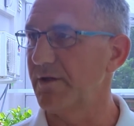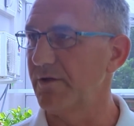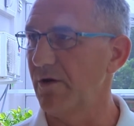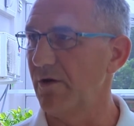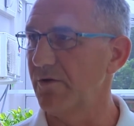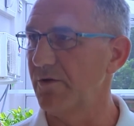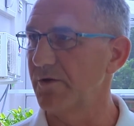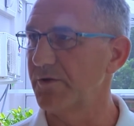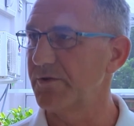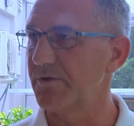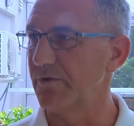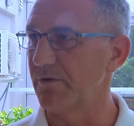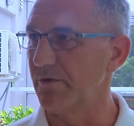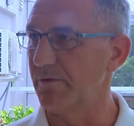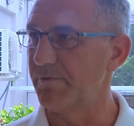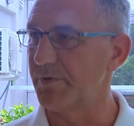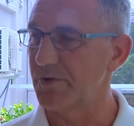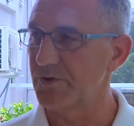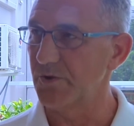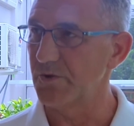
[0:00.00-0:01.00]
in order
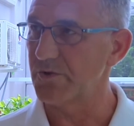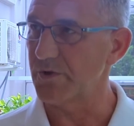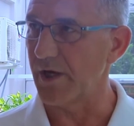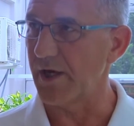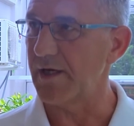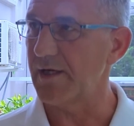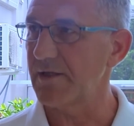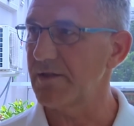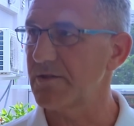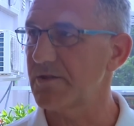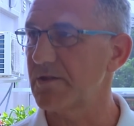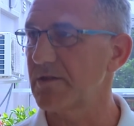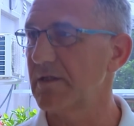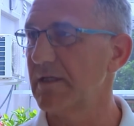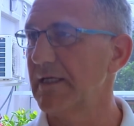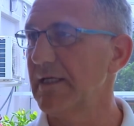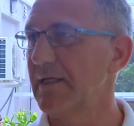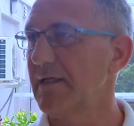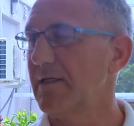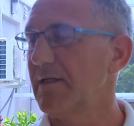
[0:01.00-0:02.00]
to produce eggs,
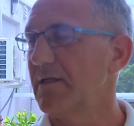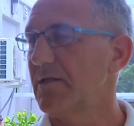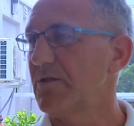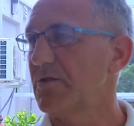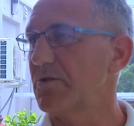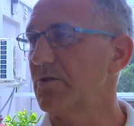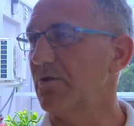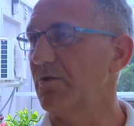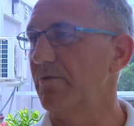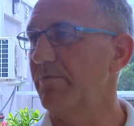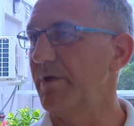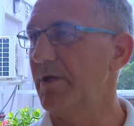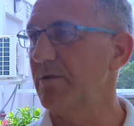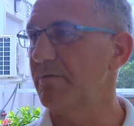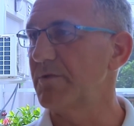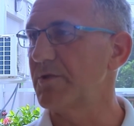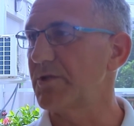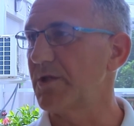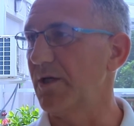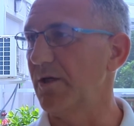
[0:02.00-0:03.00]
so the male
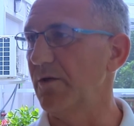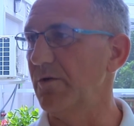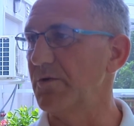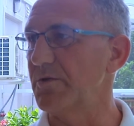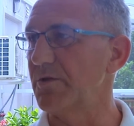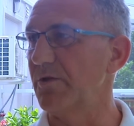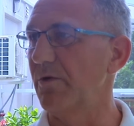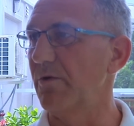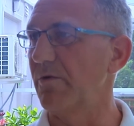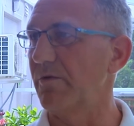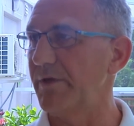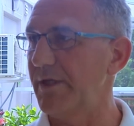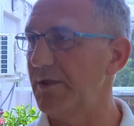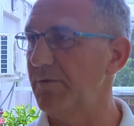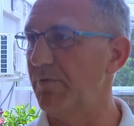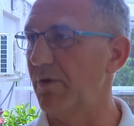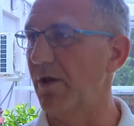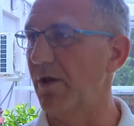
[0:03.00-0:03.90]
mosquitoes don't need